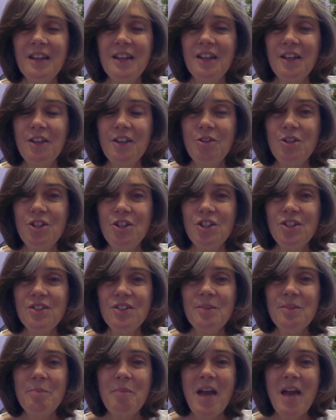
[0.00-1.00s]
You could just
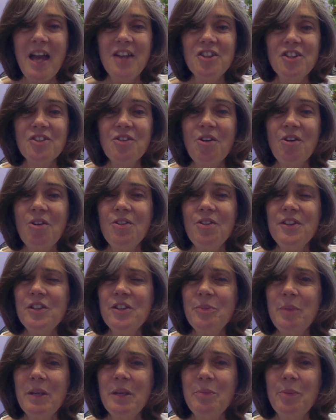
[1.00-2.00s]
imagine all
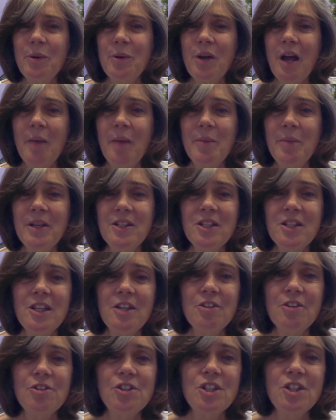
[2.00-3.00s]
these people coming to
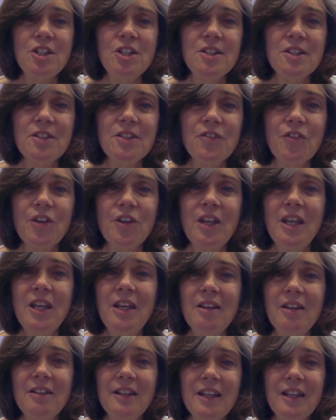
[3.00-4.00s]
hear Jesus for
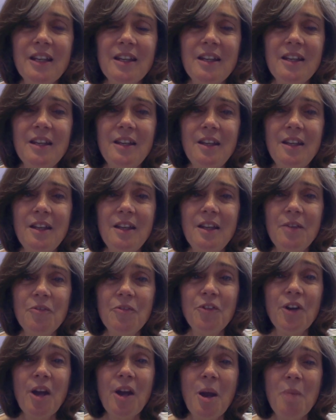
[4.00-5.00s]
healing,
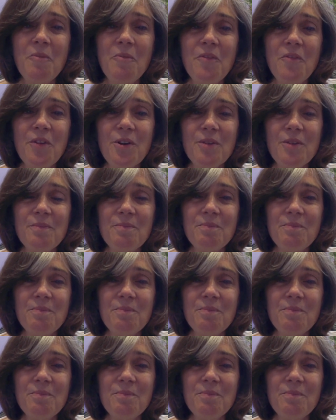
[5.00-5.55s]
for comfort.